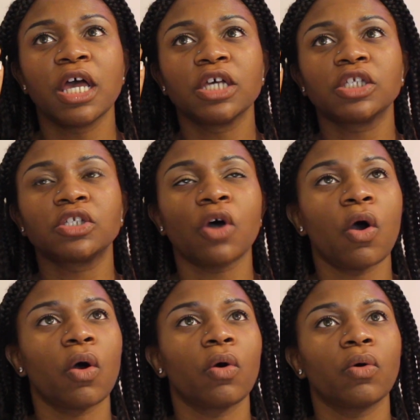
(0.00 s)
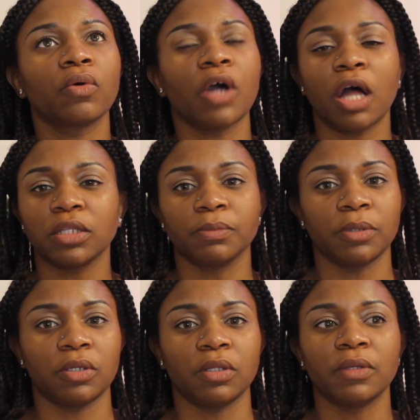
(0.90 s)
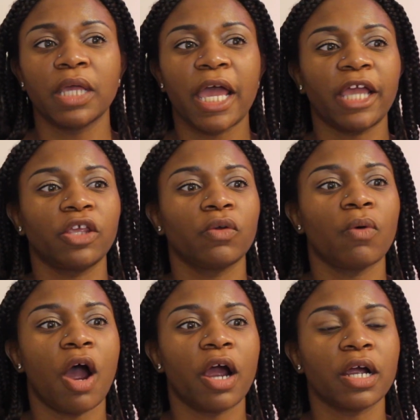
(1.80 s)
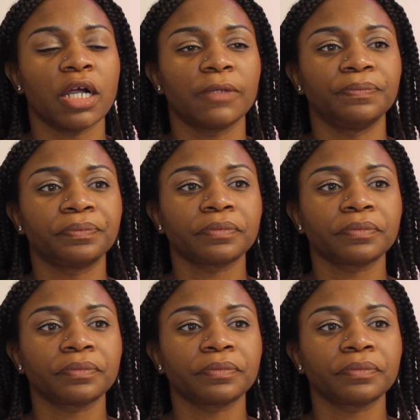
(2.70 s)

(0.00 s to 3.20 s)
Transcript: so gullible and you are,